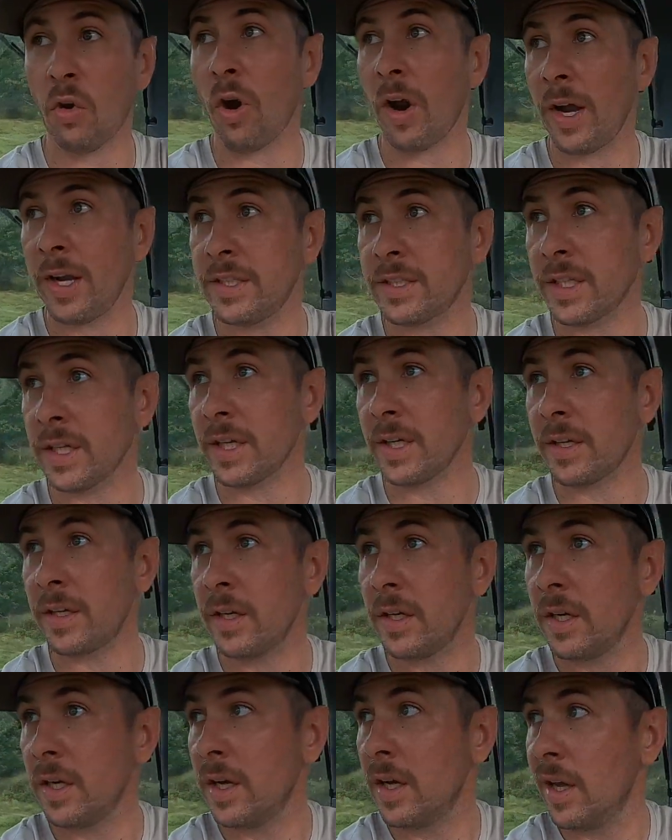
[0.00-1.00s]
grazing.
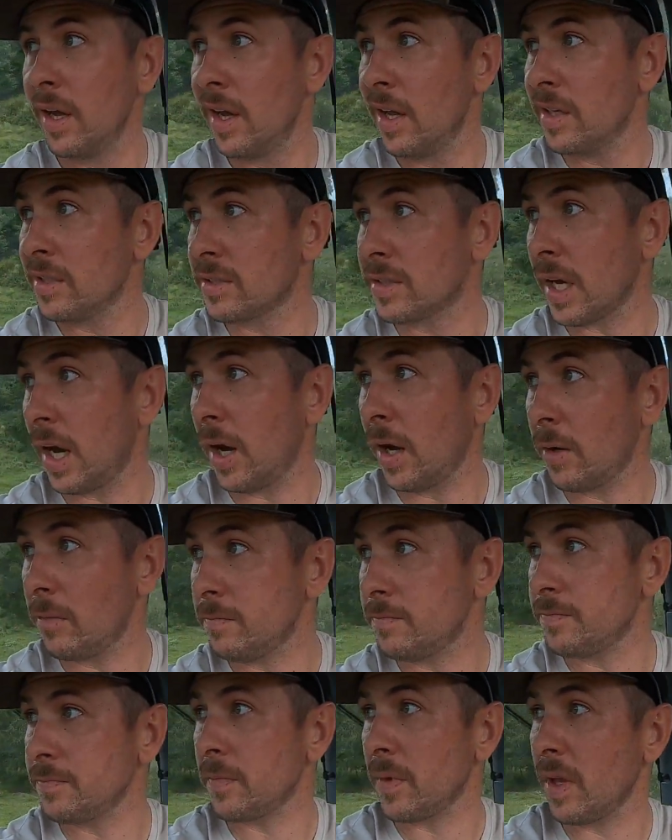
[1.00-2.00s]
So
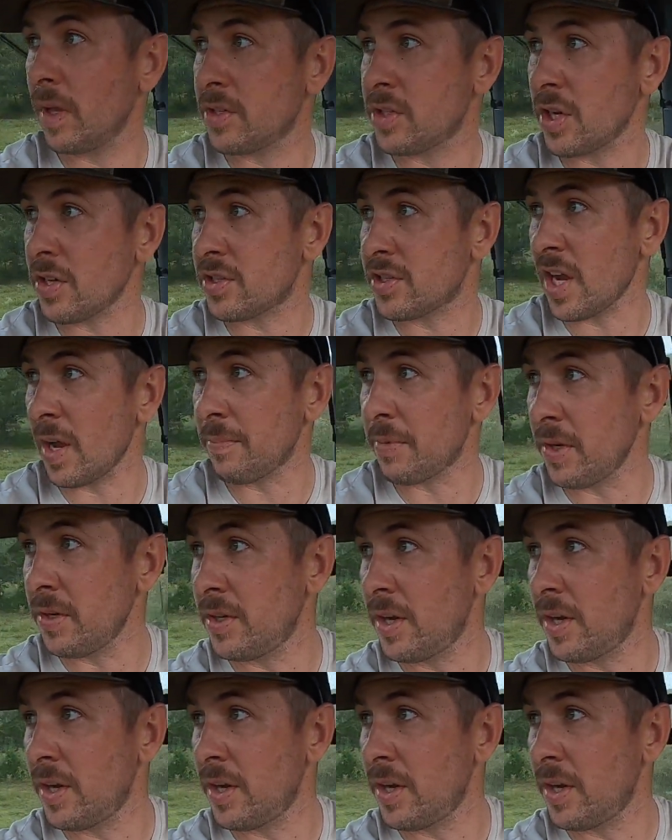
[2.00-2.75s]
it's just something